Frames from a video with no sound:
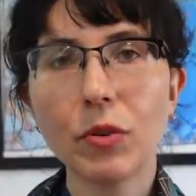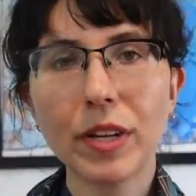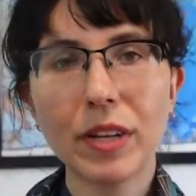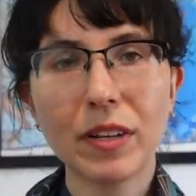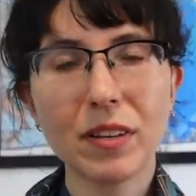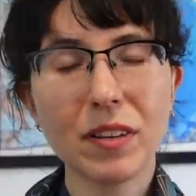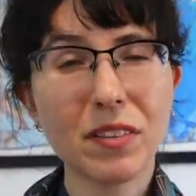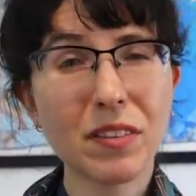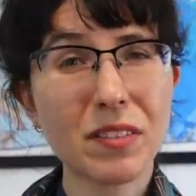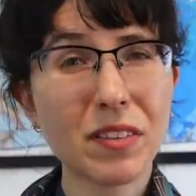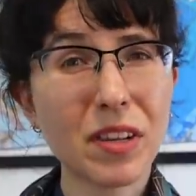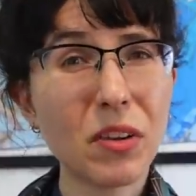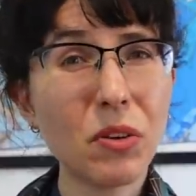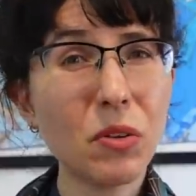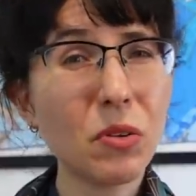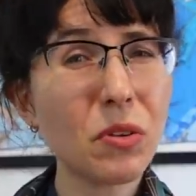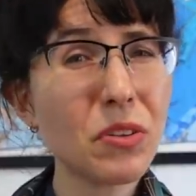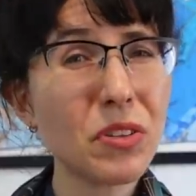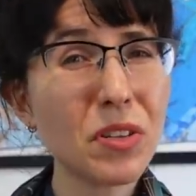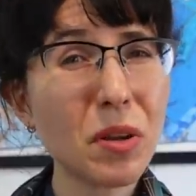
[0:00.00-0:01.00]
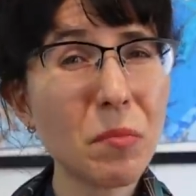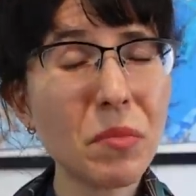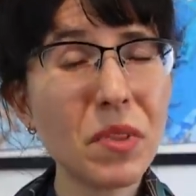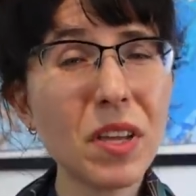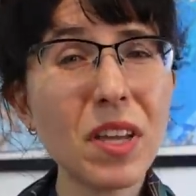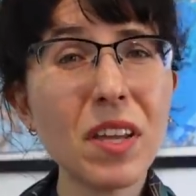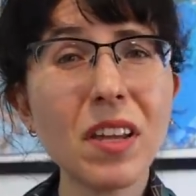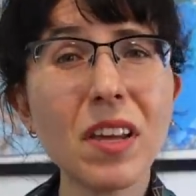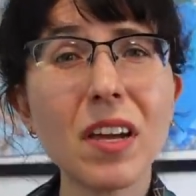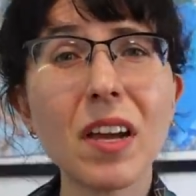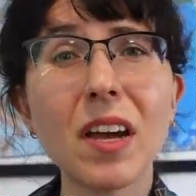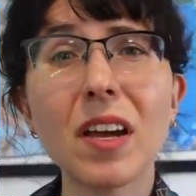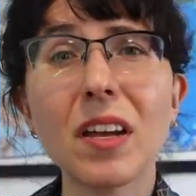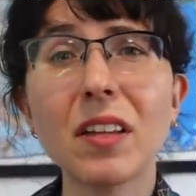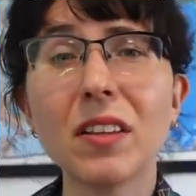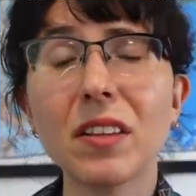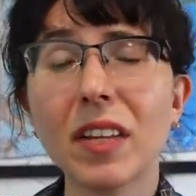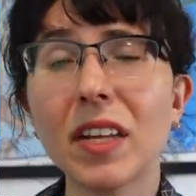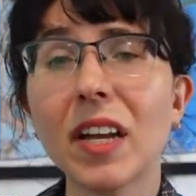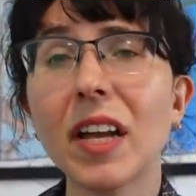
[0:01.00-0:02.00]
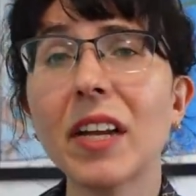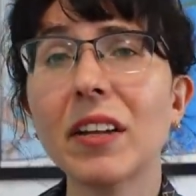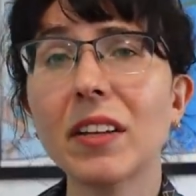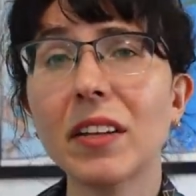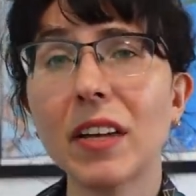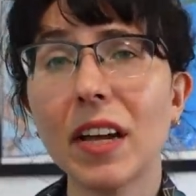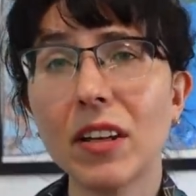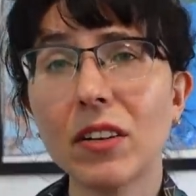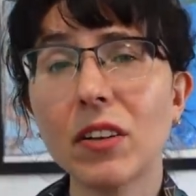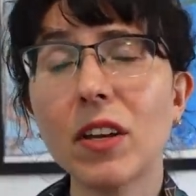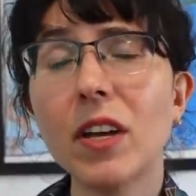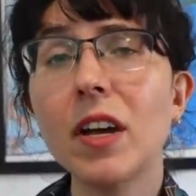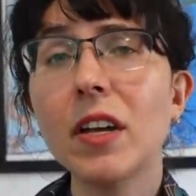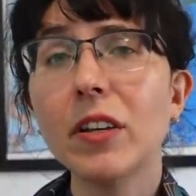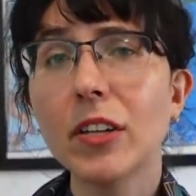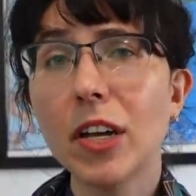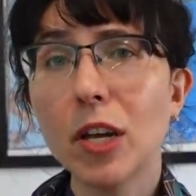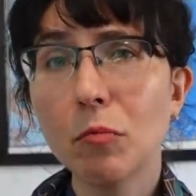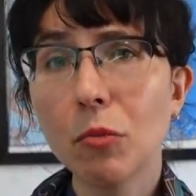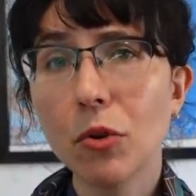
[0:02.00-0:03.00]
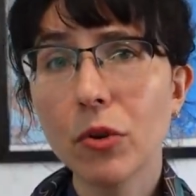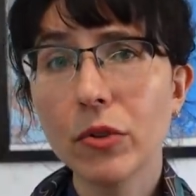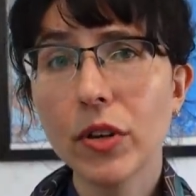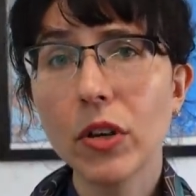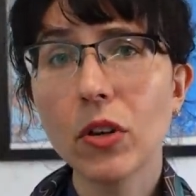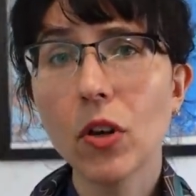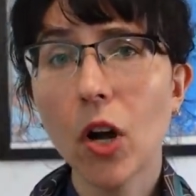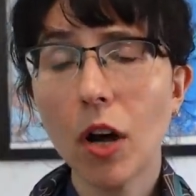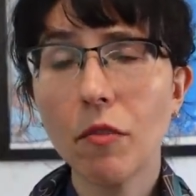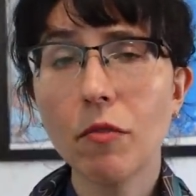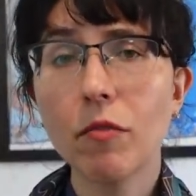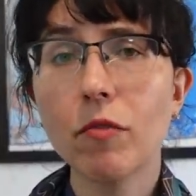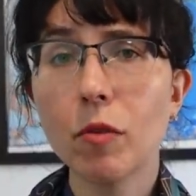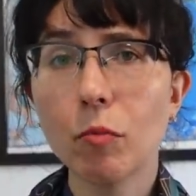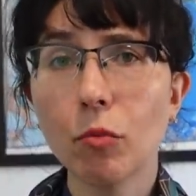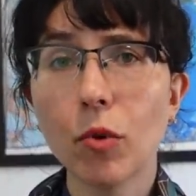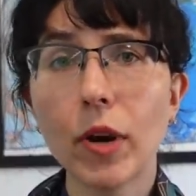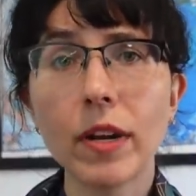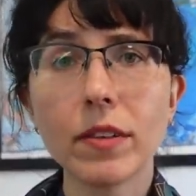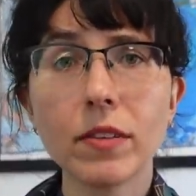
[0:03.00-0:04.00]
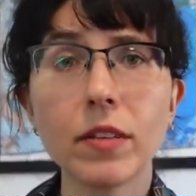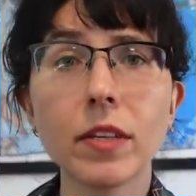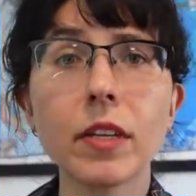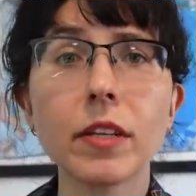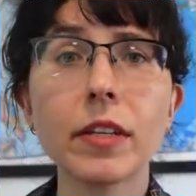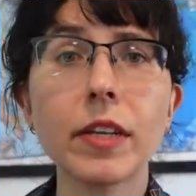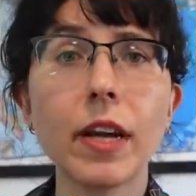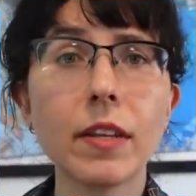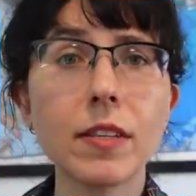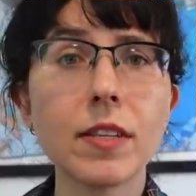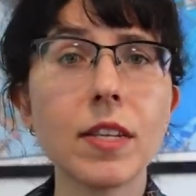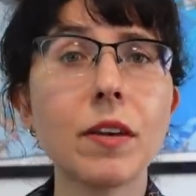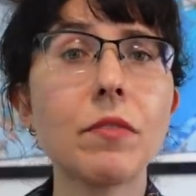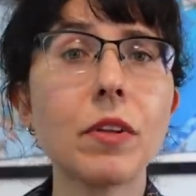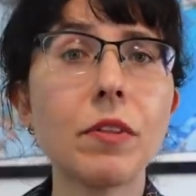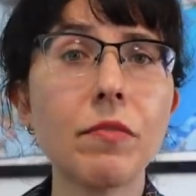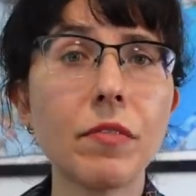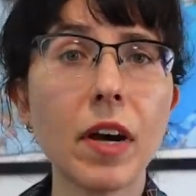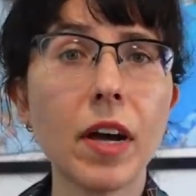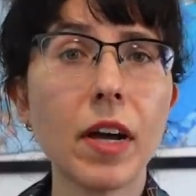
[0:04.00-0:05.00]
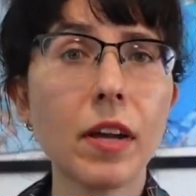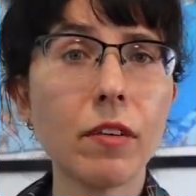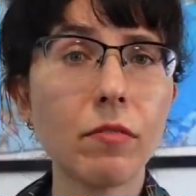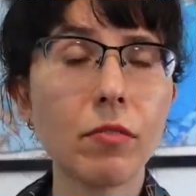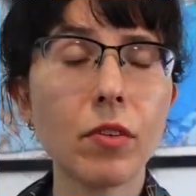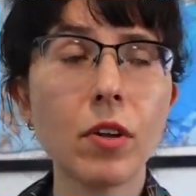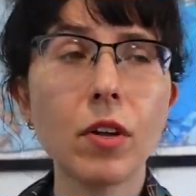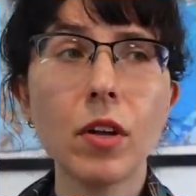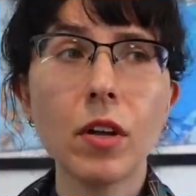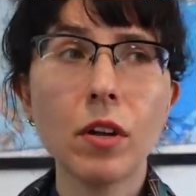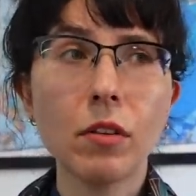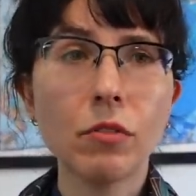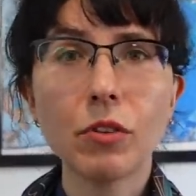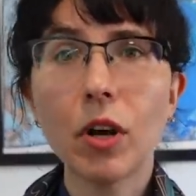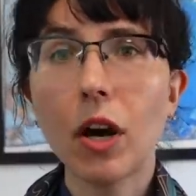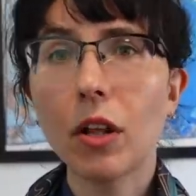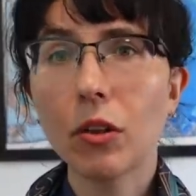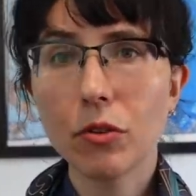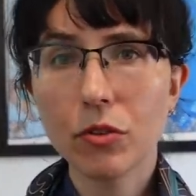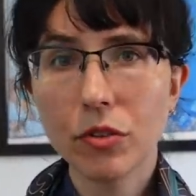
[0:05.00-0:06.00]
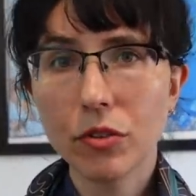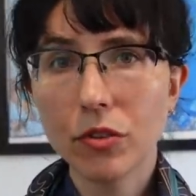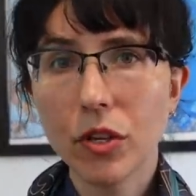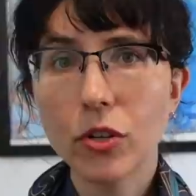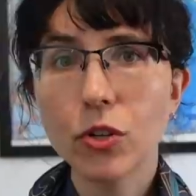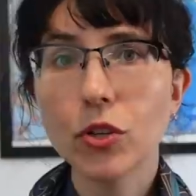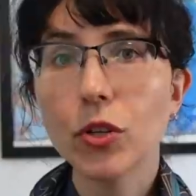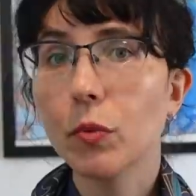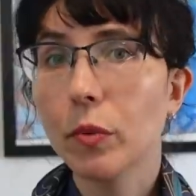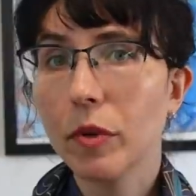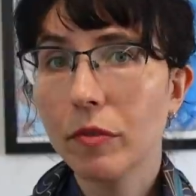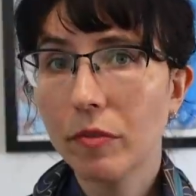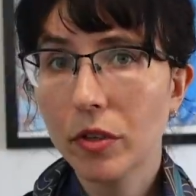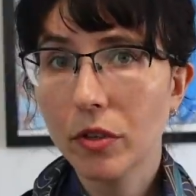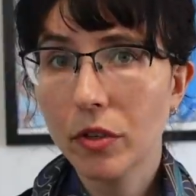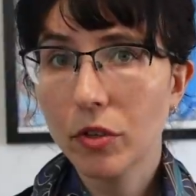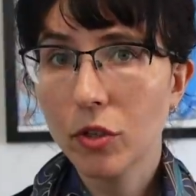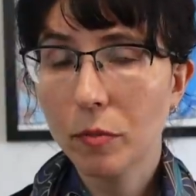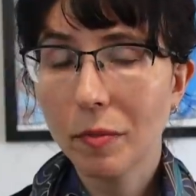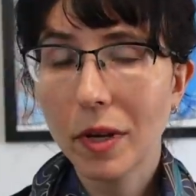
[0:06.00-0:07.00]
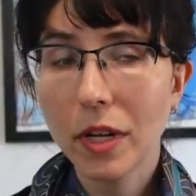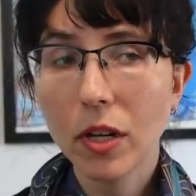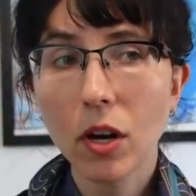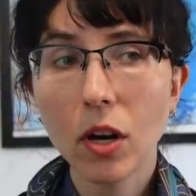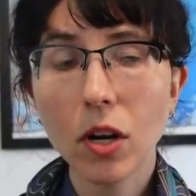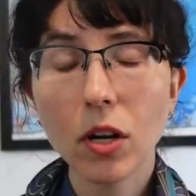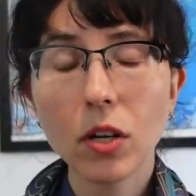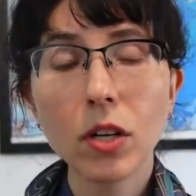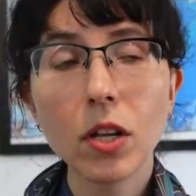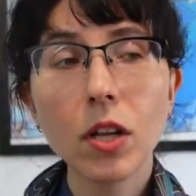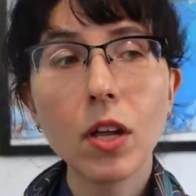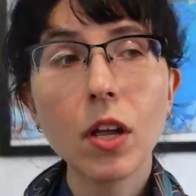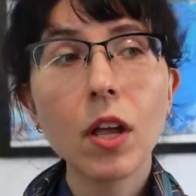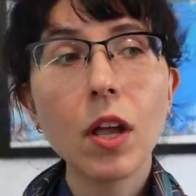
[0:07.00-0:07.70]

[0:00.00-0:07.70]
in a sale or something and then I could get 10% off of the price. Like I'd get $75 essentially refunded to my card.